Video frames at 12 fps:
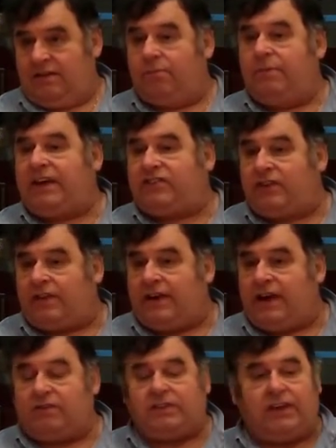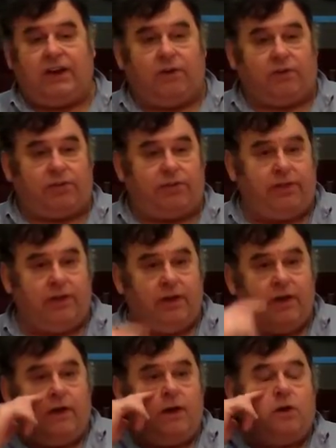The meek shall inherit the earth.
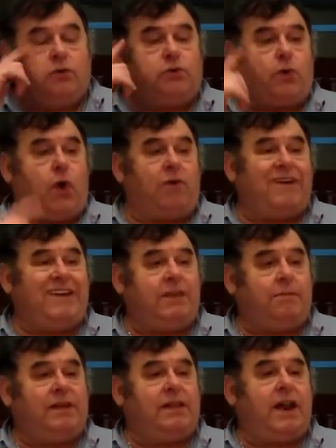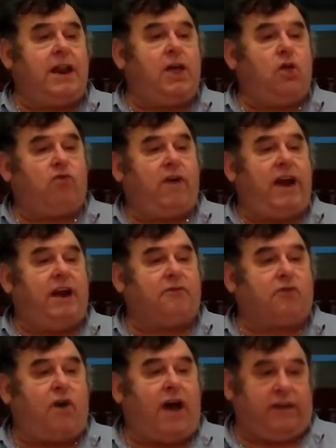During the millennial reign
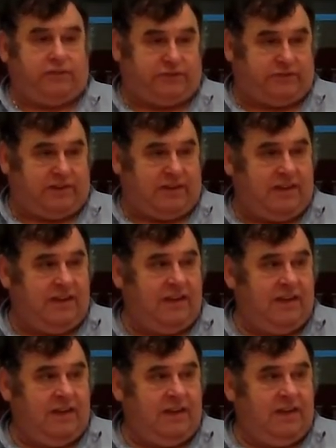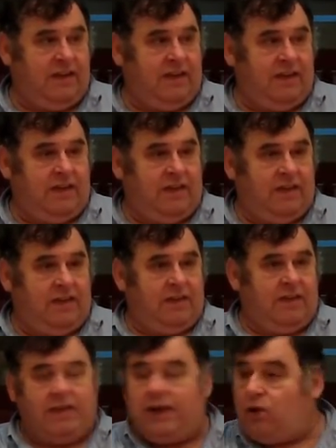of Christ,
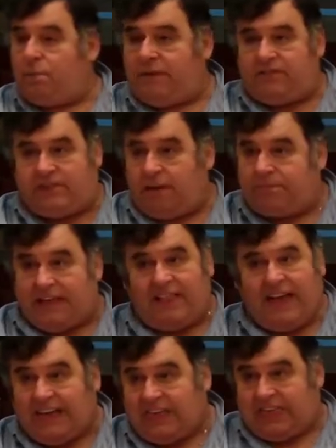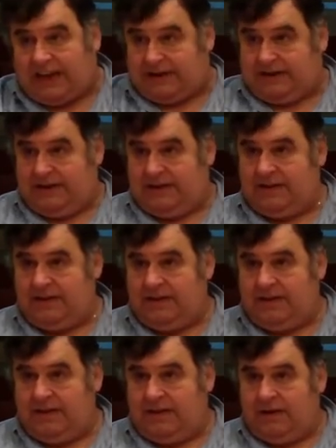it'll be something like that
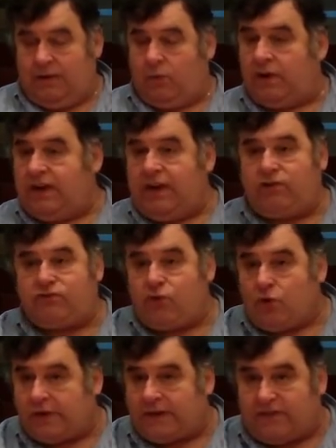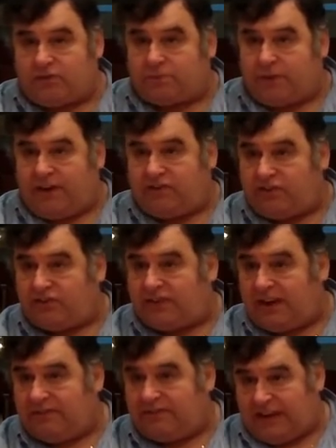when he's ruling this place
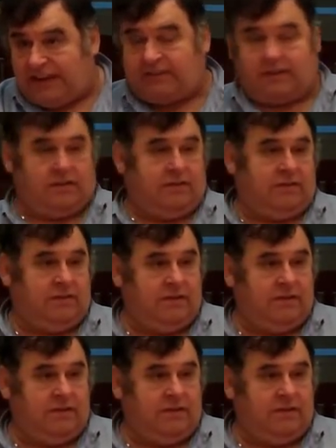instead of Satan.